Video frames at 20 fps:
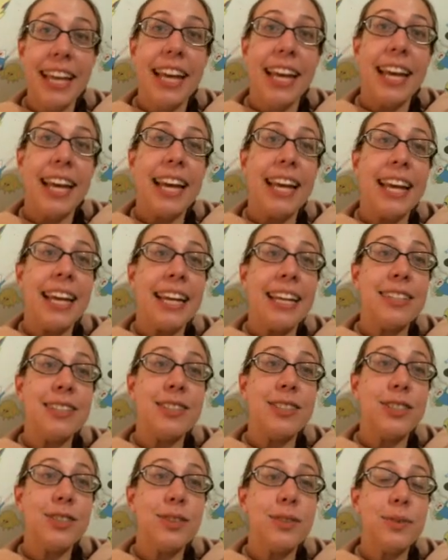
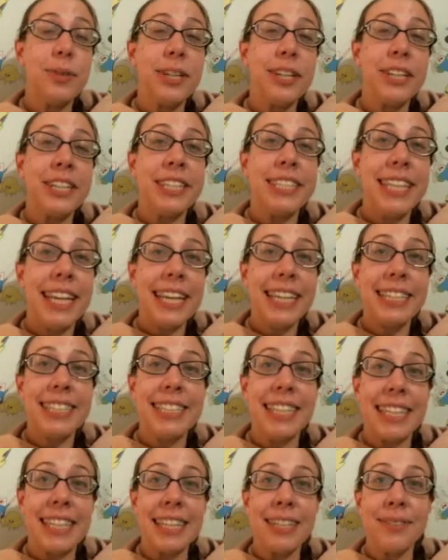And we're going to take a
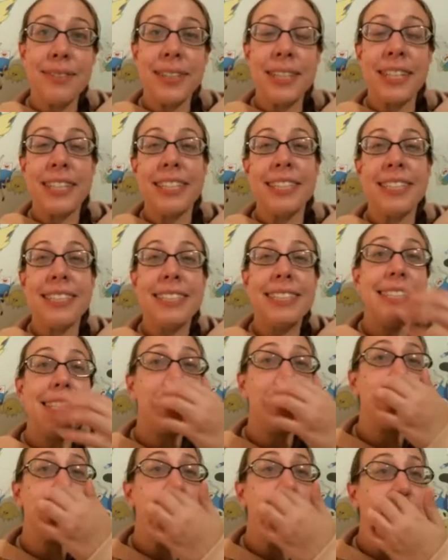second, we're going to
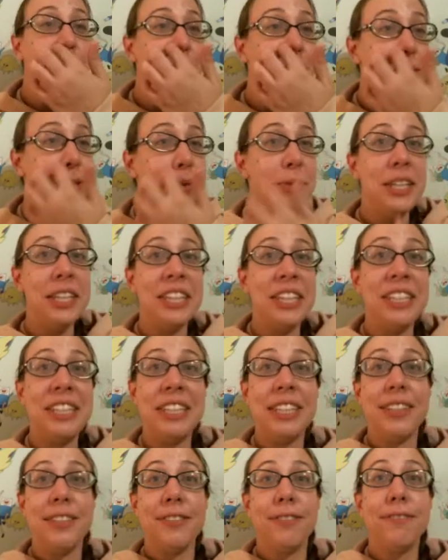distinguish between
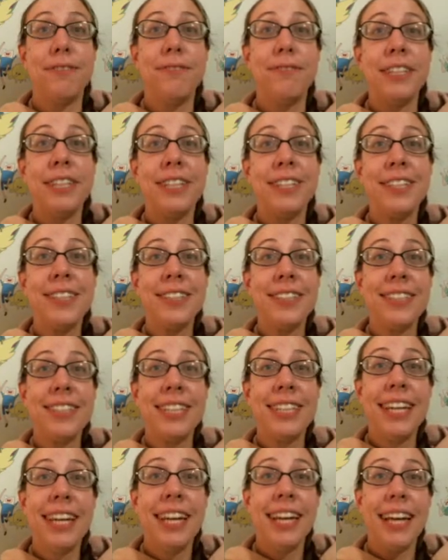the fill
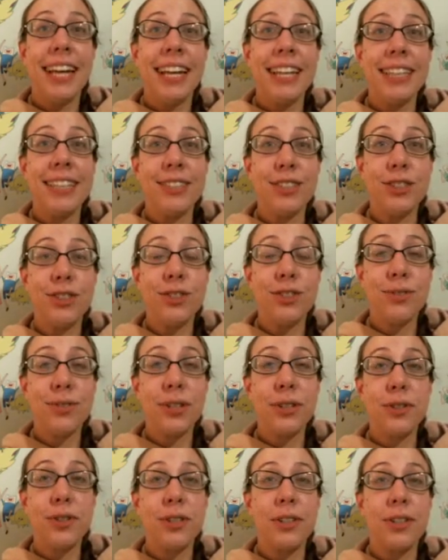and the
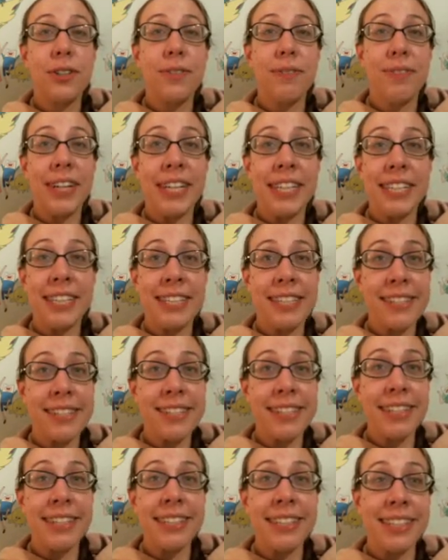stroke buttons
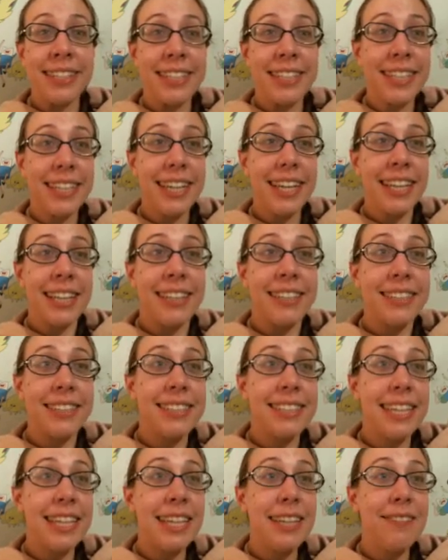here. And the
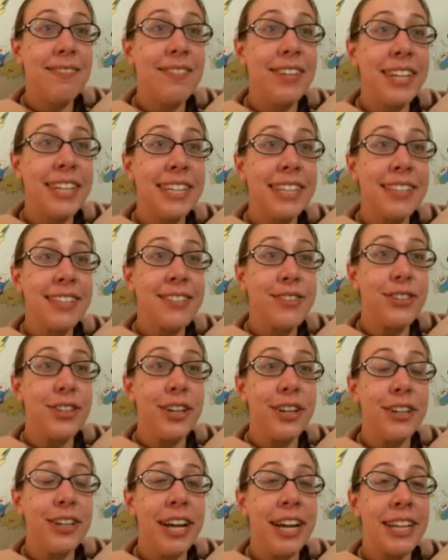same buttons
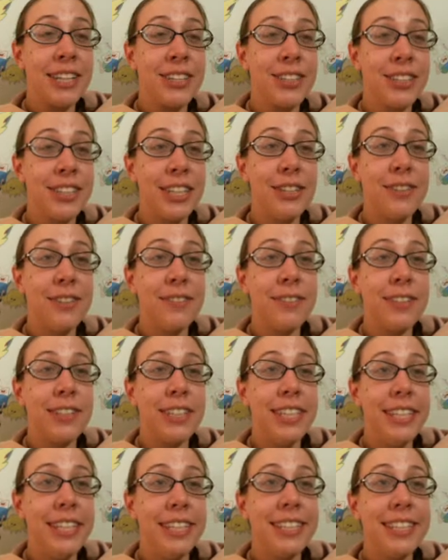are actually over
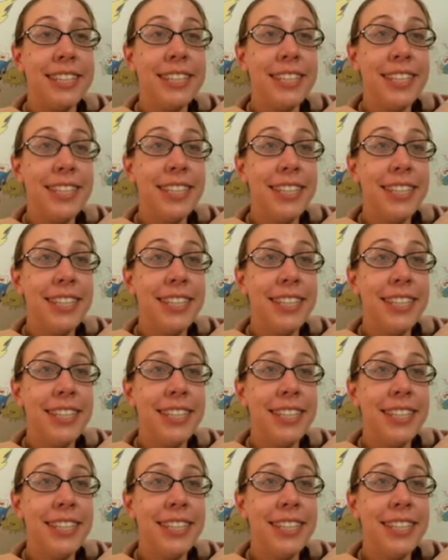here.